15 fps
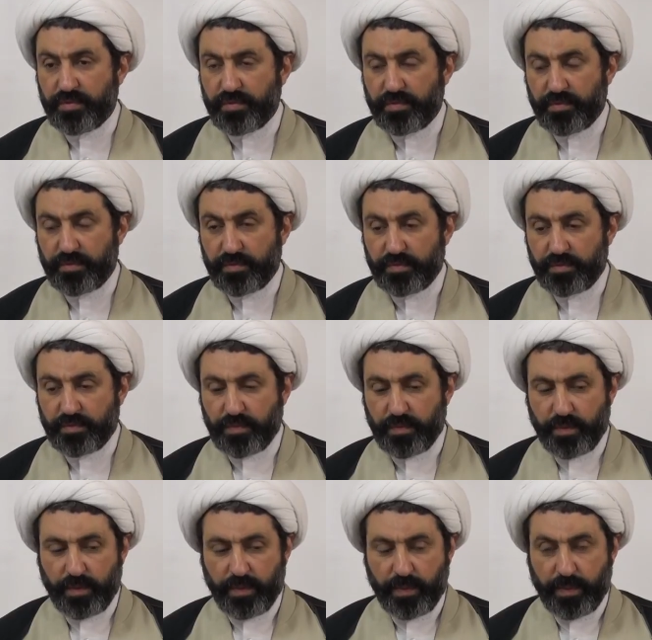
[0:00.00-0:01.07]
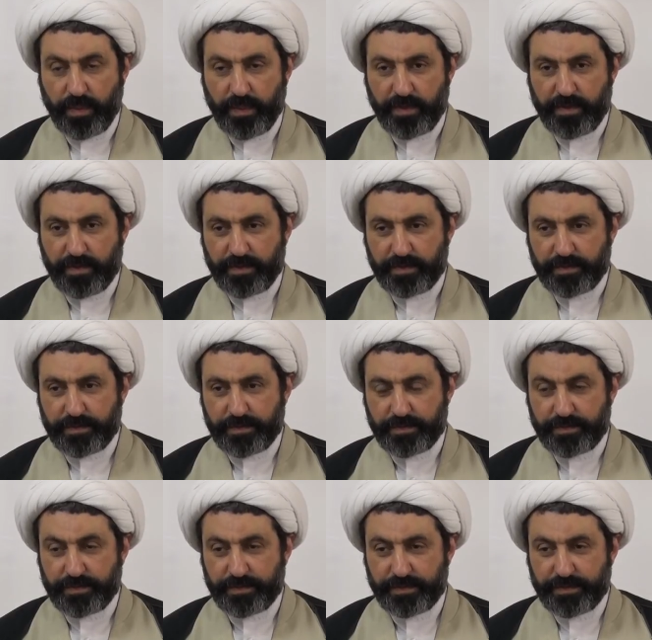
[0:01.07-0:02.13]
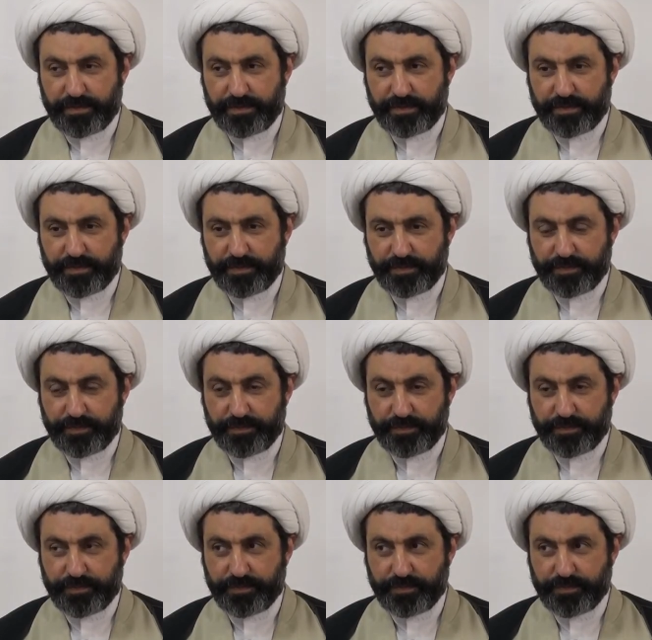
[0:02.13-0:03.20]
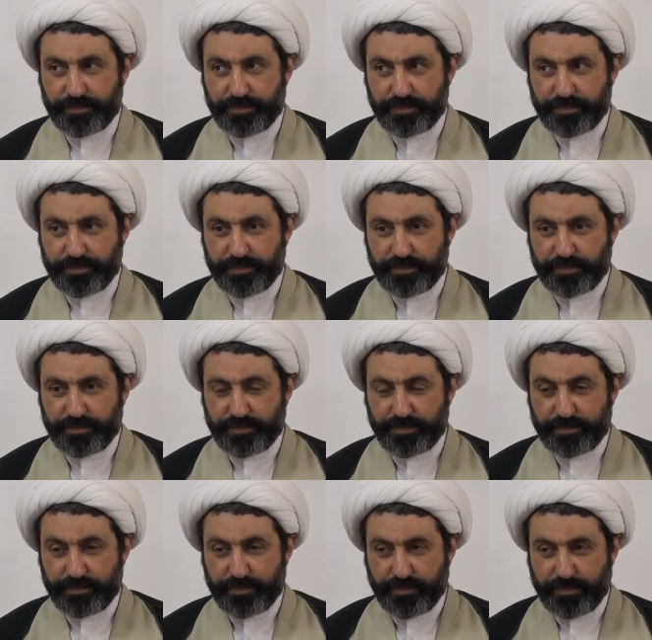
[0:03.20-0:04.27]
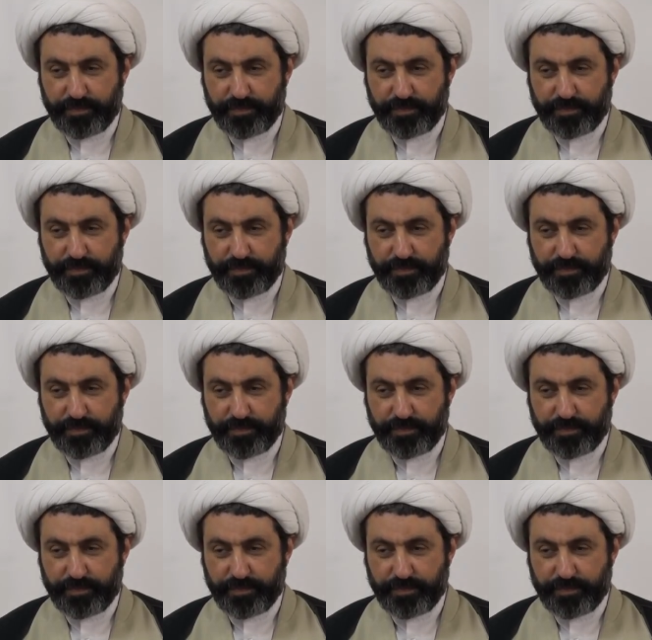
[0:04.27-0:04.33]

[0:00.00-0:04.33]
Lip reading: No one is speaking in this clip.